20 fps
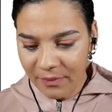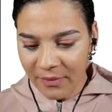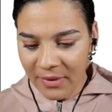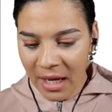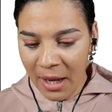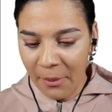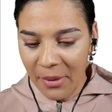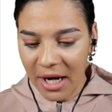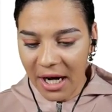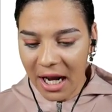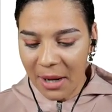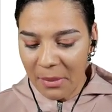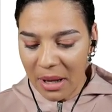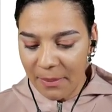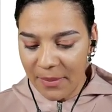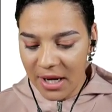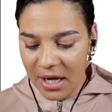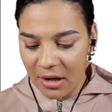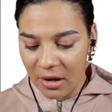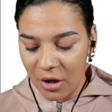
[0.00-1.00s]
I'm going to come up
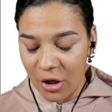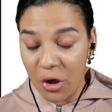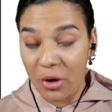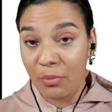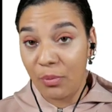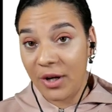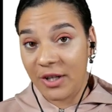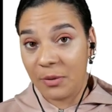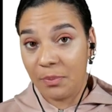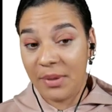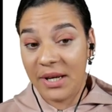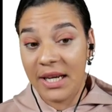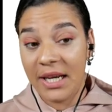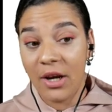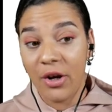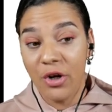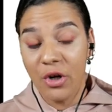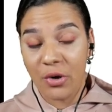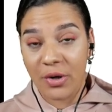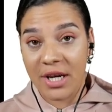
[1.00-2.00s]
here. You can press P
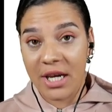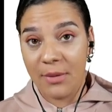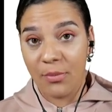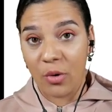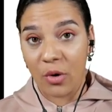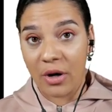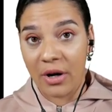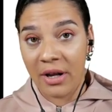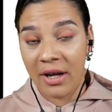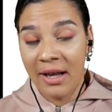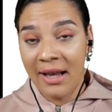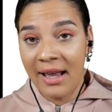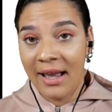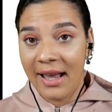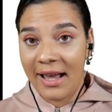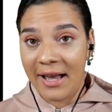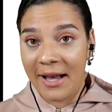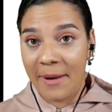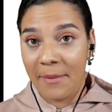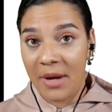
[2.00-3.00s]
on your keyboard
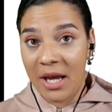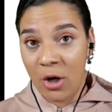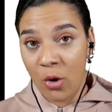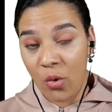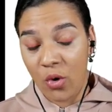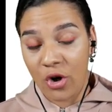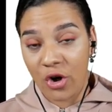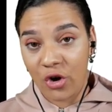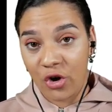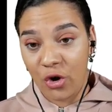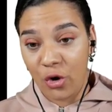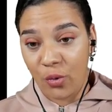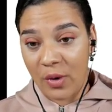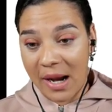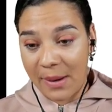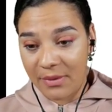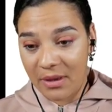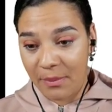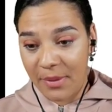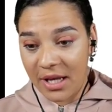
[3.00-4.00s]
um, in order to
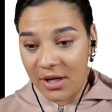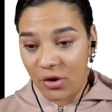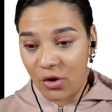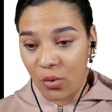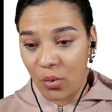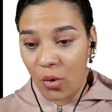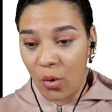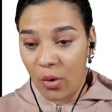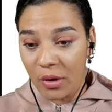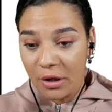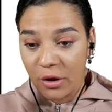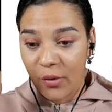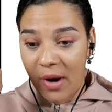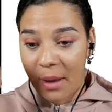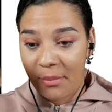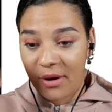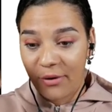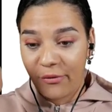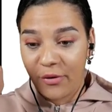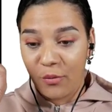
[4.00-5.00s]
grab the pen tool or
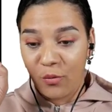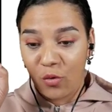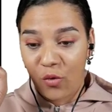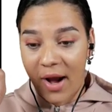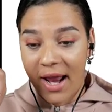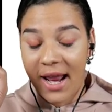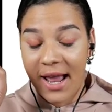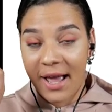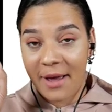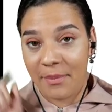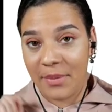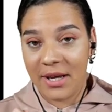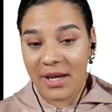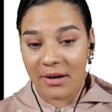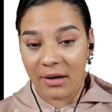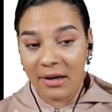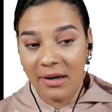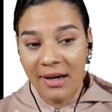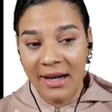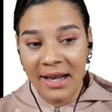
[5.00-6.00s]
grab it from right up
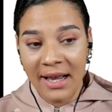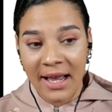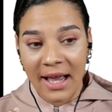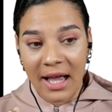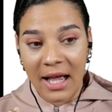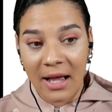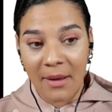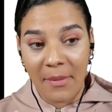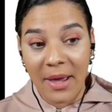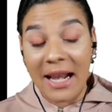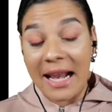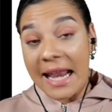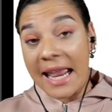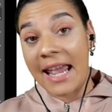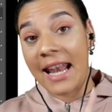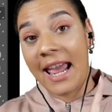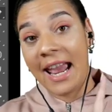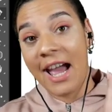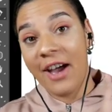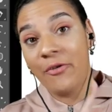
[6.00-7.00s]
here. Um, and
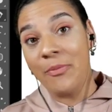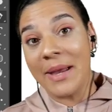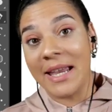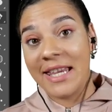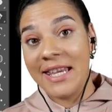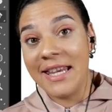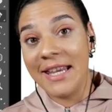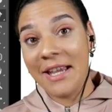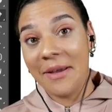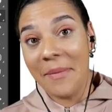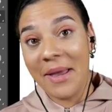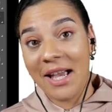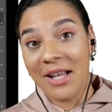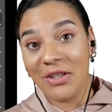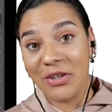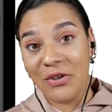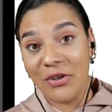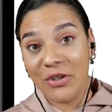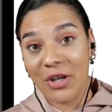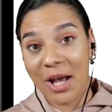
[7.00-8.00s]
again, I have my key commands
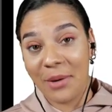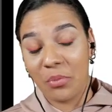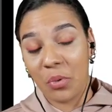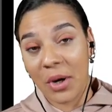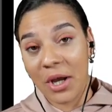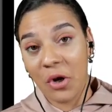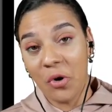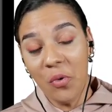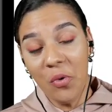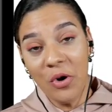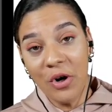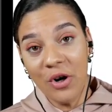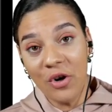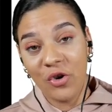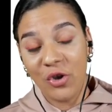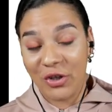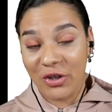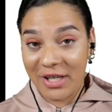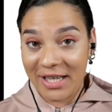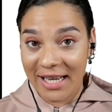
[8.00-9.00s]
in the top right corner
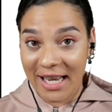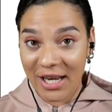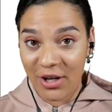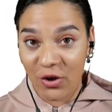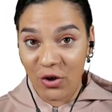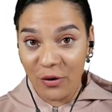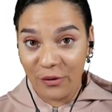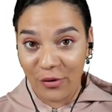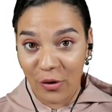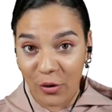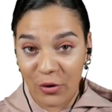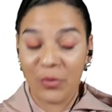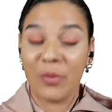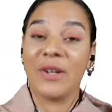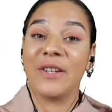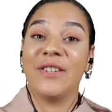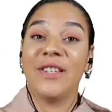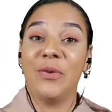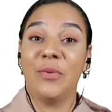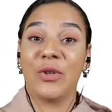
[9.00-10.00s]
just in case you folks want
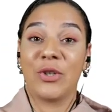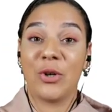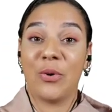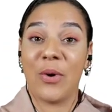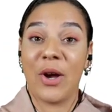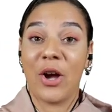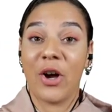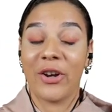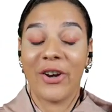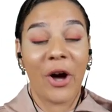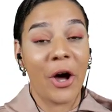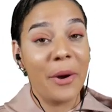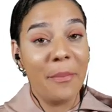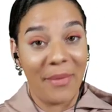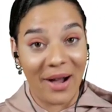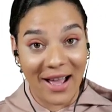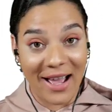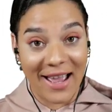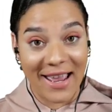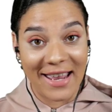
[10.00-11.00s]
to see what's going on on
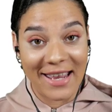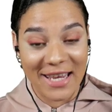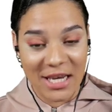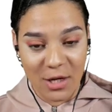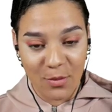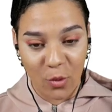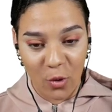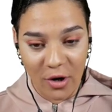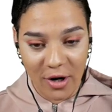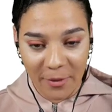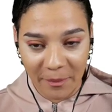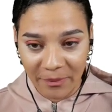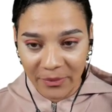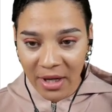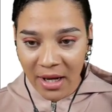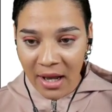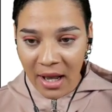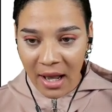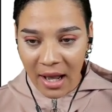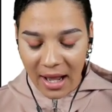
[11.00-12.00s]
my keyboard.
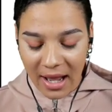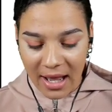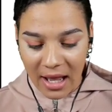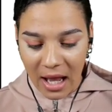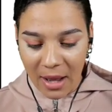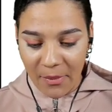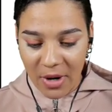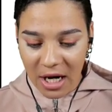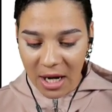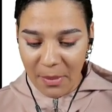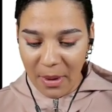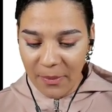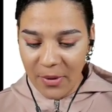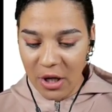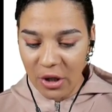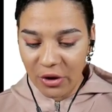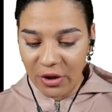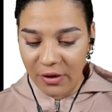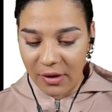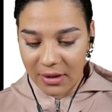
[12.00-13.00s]
Uh, I'm going to come up
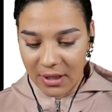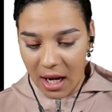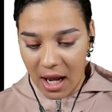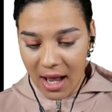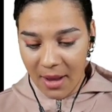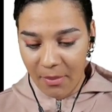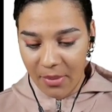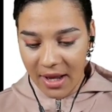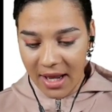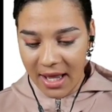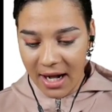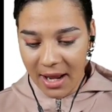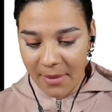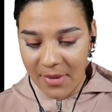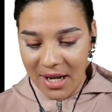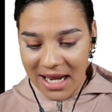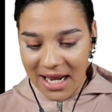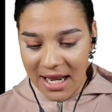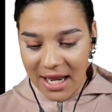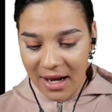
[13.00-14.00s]
here to the top and I'm
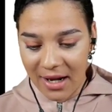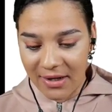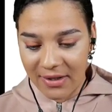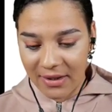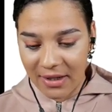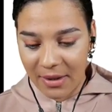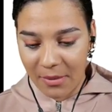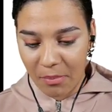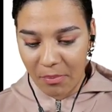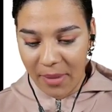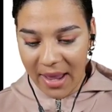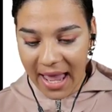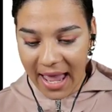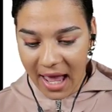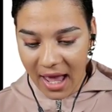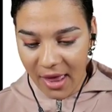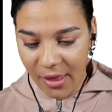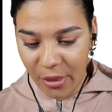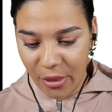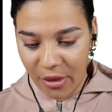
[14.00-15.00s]
going to hit
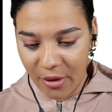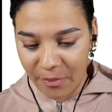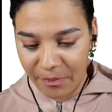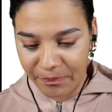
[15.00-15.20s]
Path.